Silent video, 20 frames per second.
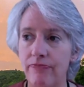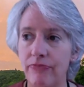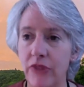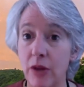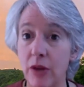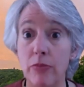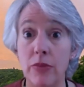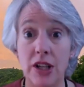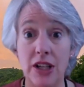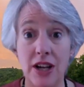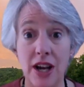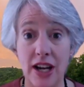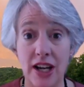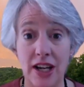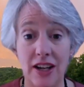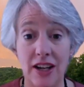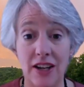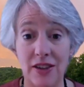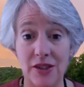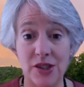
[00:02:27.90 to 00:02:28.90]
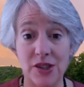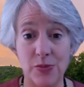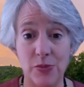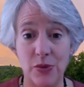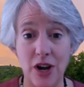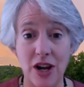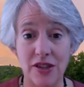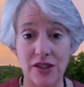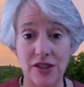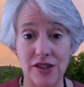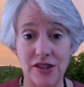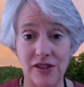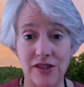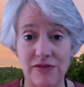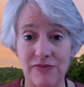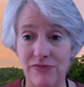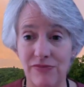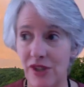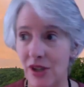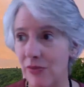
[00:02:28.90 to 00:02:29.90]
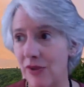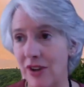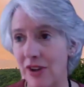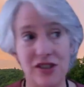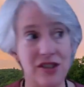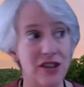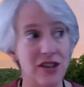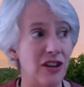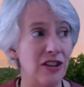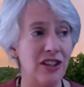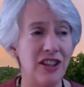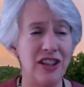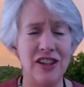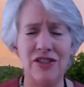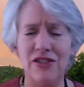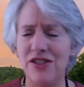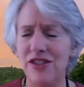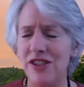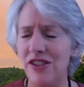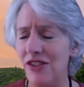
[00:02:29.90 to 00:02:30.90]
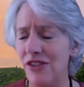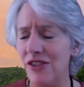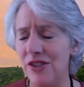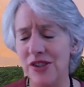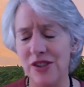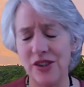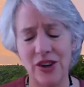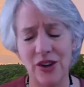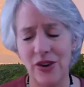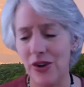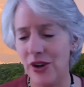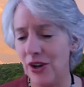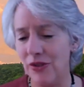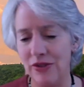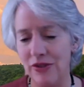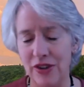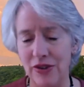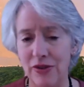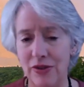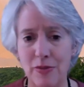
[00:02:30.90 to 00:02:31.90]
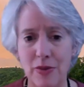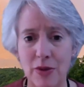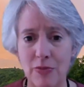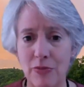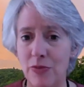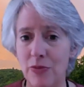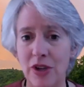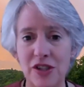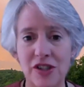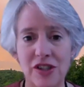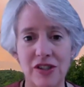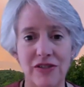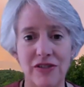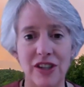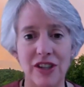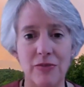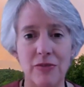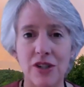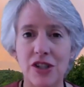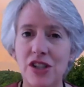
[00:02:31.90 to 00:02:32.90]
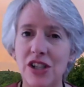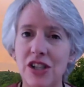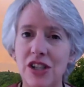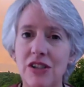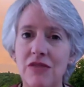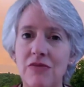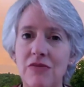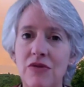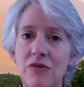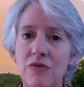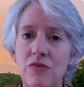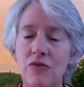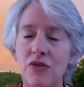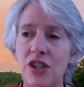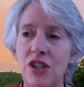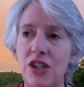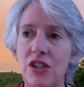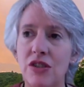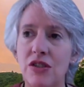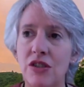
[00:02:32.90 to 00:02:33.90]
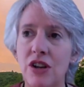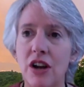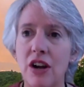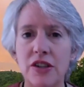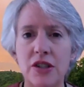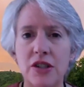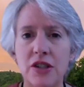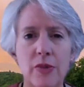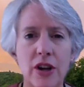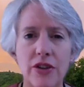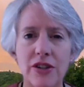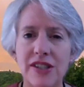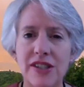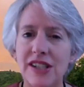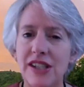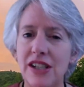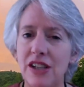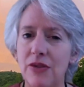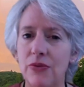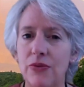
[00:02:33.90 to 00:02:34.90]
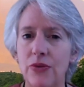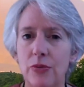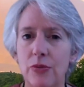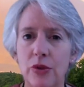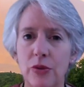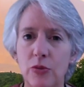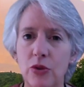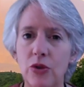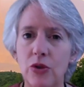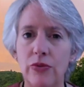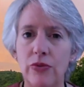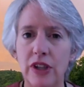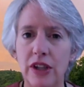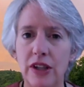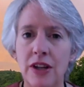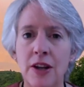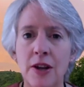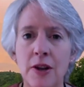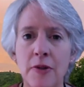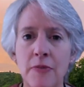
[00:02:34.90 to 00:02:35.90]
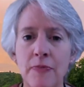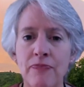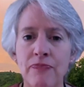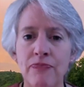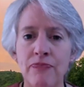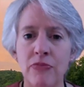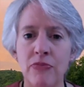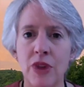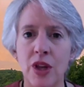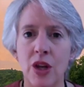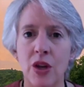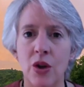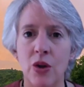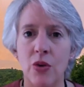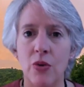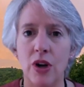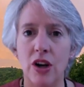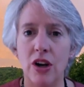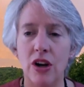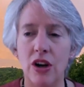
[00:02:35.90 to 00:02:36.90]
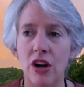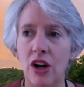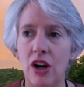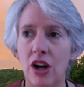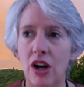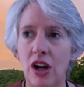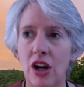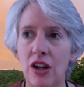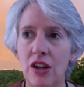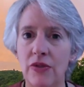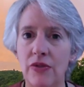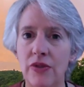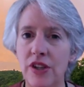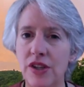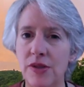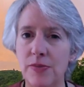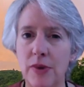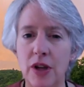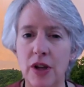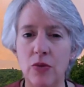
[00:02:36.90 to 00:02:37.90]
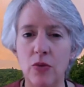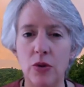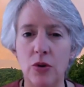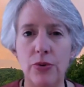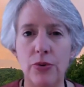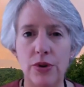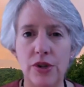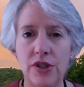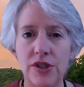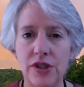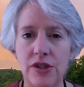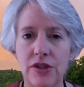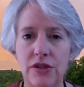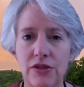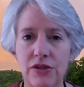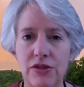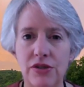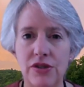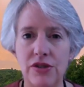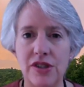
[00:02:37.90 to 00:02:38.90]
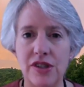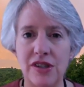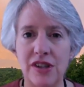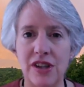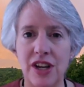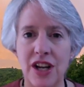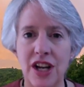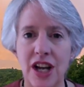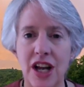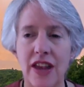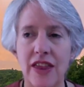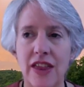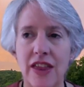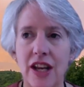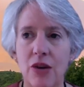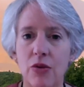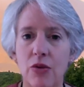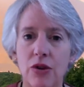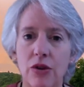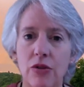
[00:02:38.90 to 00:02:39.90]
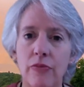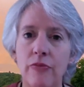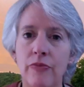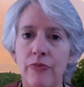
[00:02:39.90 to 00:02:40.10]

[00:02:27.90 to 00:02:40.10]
Midnight Express, something I saw years and years ago. I don't really remember much of it, but she talked about a scene from the movie where all of these men were prisoners and they were